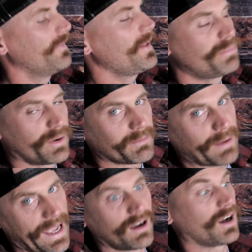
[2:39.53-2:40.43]
then put it
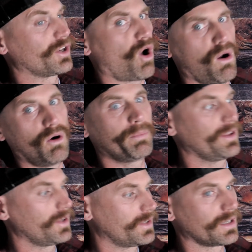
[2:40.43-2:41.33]
back on and hope
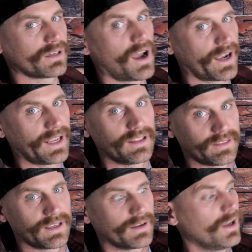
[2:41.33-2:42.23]
that you didn't knock
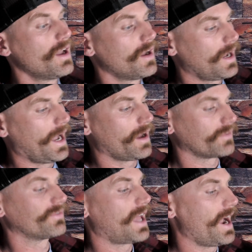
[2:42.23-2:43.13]
anything out
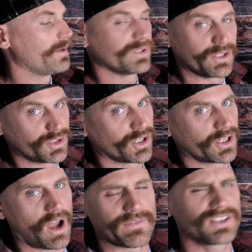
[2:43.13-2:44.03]
of line when you took it off.